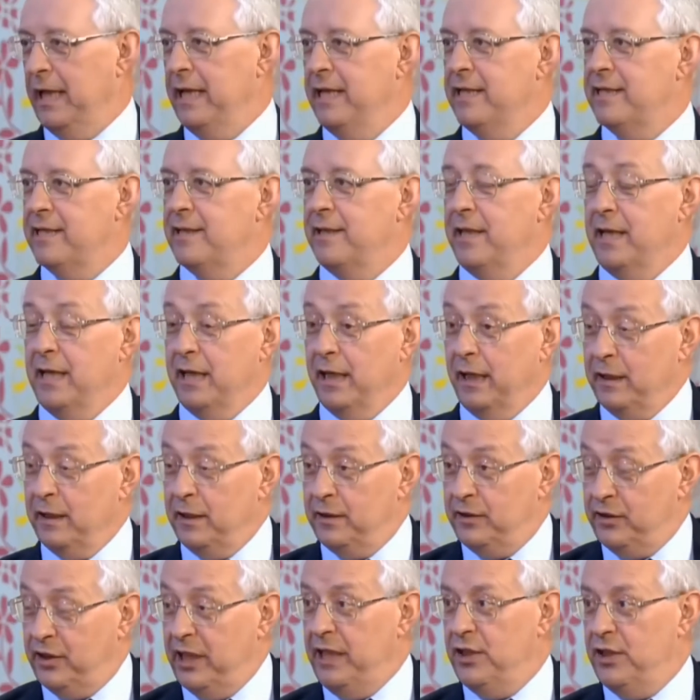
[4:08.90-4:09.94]
is that
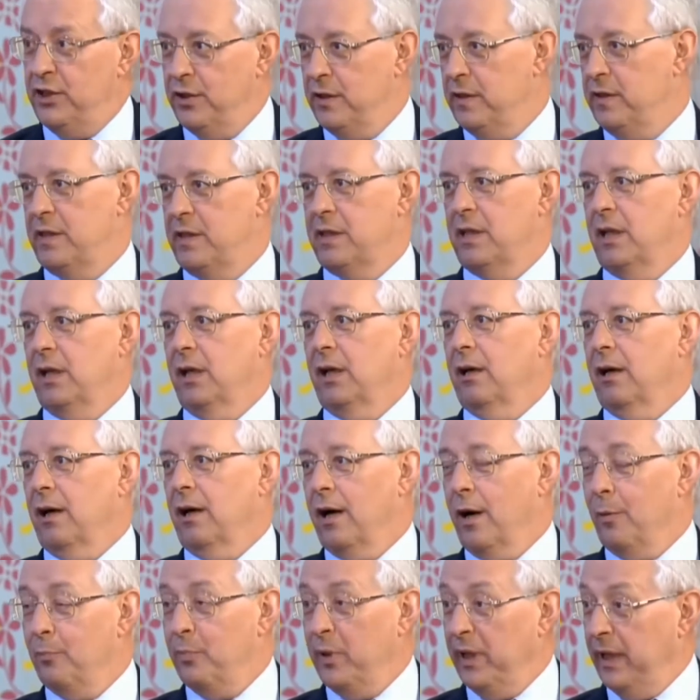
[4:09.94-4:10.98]
teachers
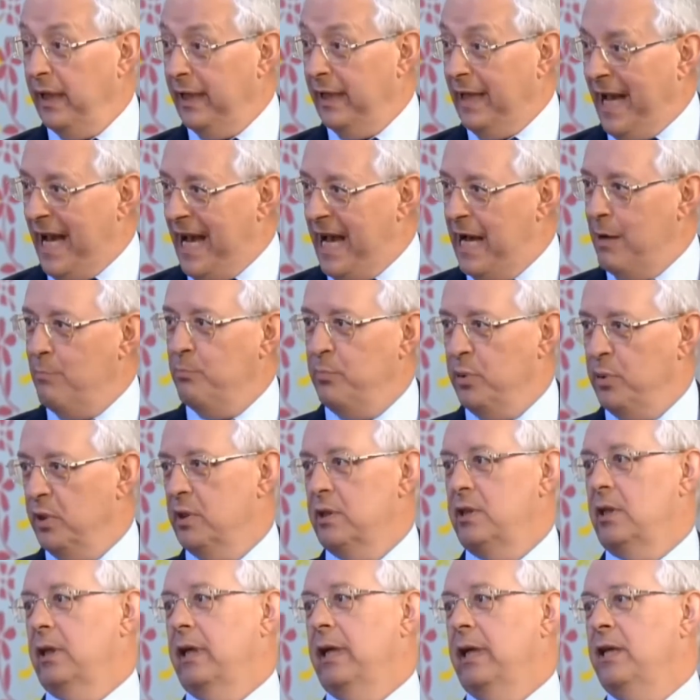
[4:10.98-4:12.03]
are being
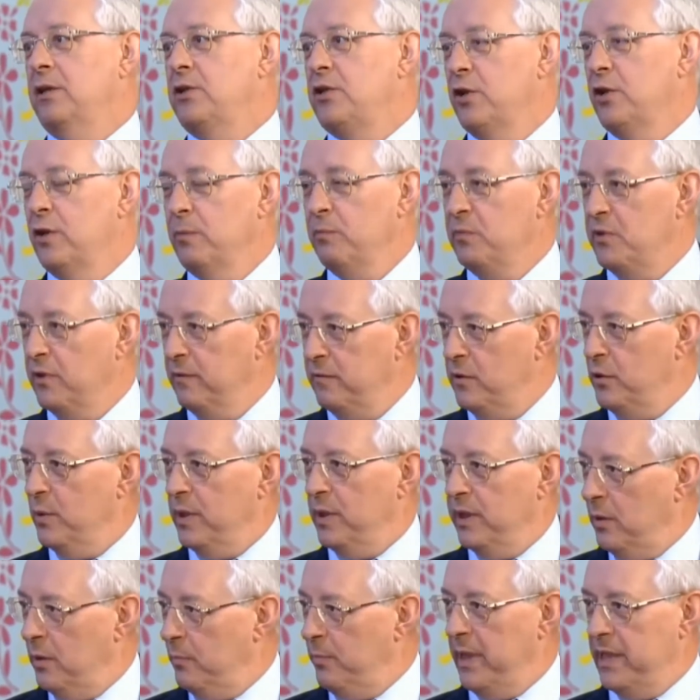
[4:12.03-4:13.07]
hampered in terms of
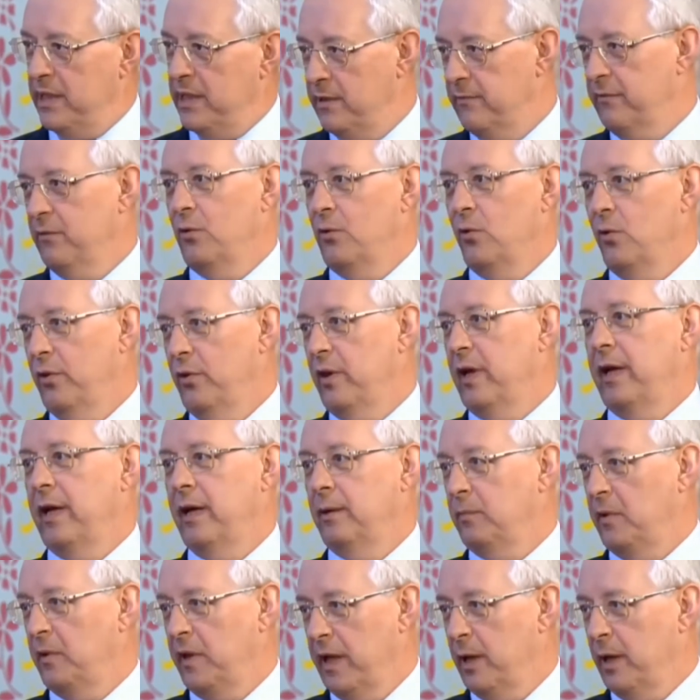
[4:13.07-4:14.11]
doing the best for
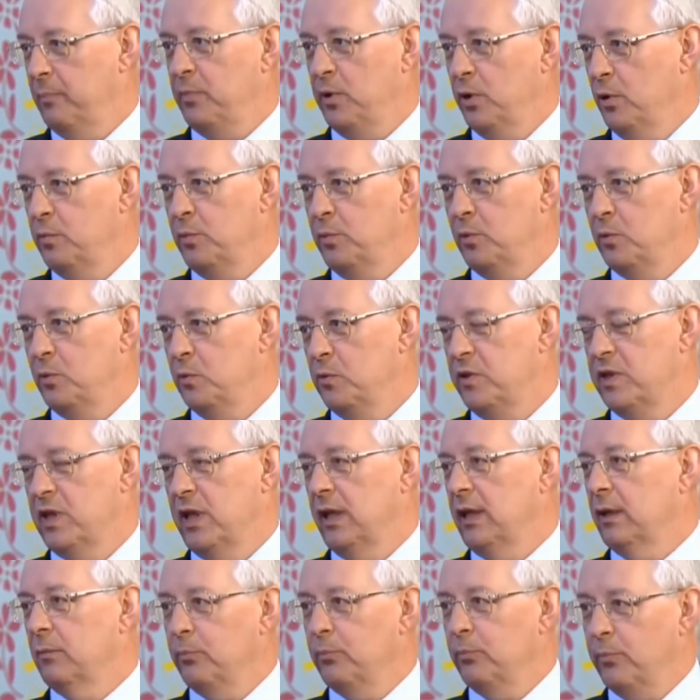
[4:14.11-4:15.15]
their pupils
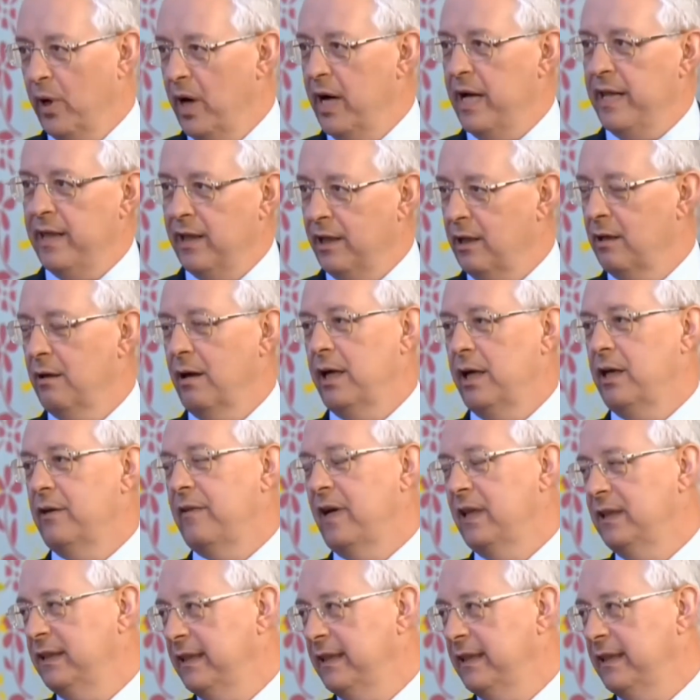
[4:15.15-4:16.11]
by the kind of